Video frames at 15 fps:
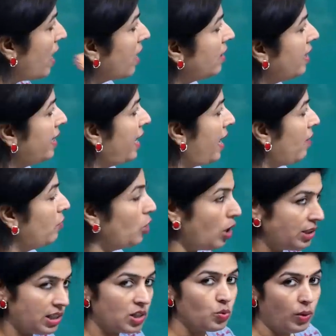the
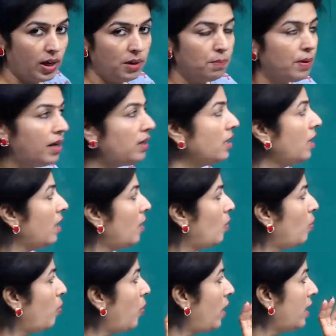not just one, but
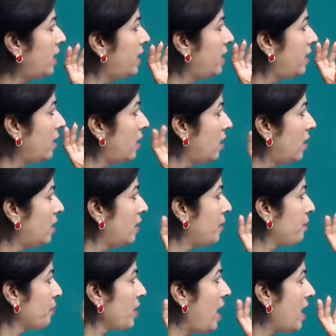what
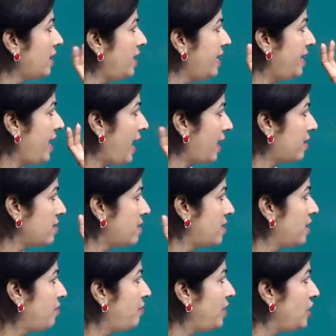are the
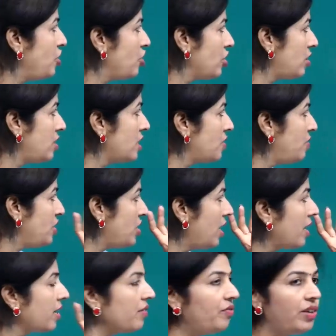characteristic features which
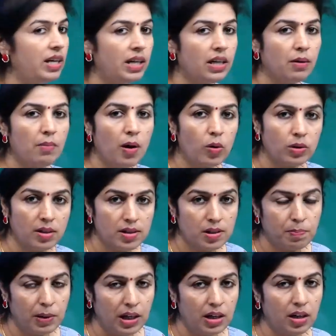are revealed about the
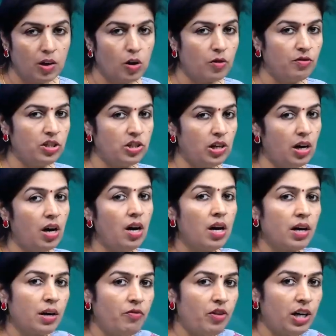speaker or which are
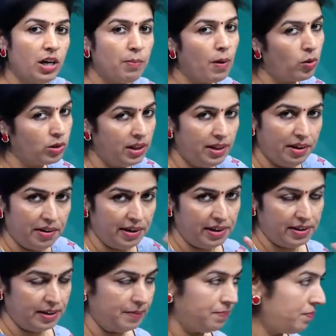revealed about the
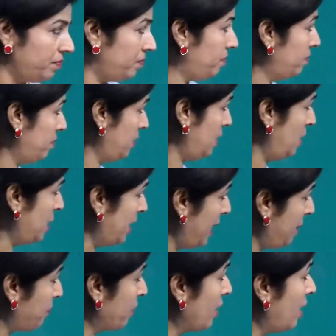narrator?
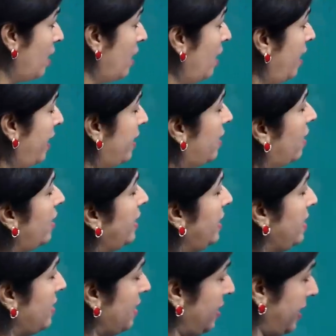Okay, like
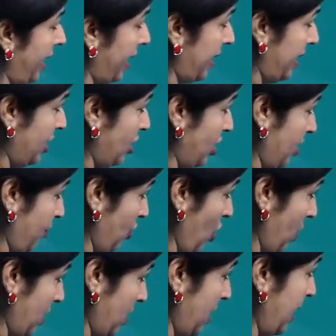is he negligent? Of
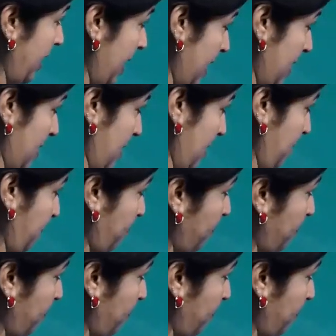course he is.